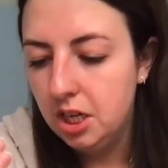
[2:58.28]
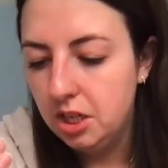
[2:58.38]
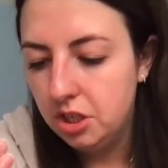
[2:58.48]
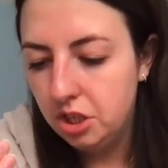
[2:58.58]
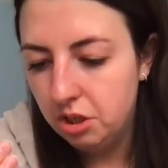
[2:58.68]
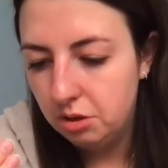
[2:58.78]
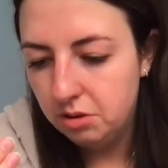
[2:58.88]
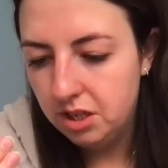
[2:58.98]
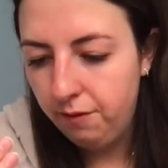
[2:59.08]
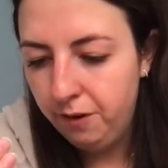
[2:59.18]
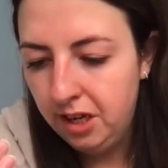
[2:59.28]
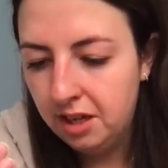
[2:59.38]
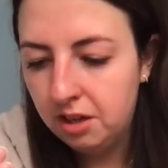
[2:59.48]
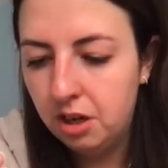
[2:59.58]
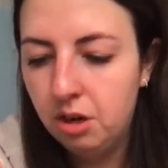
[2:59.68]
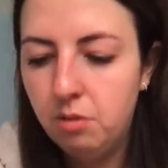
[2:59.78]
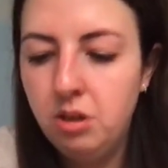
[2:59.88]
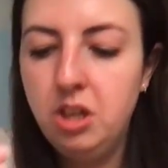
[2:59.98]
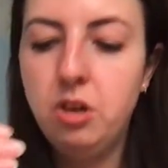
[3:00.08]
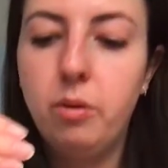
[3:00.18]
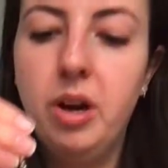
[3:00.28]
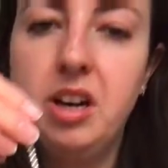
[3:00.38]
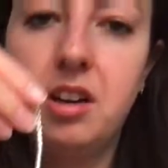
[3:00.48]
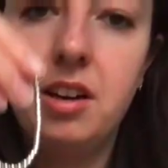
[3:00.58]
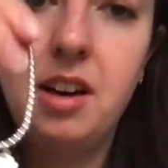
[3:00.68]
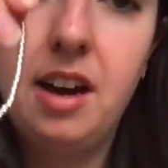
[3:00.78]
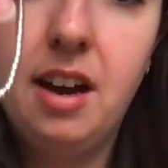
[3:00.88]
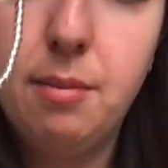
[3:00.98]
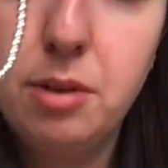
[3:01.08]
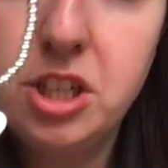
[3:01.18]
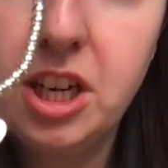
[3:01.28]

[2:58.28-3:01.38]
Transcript: to Tiffany & Co. New York, which I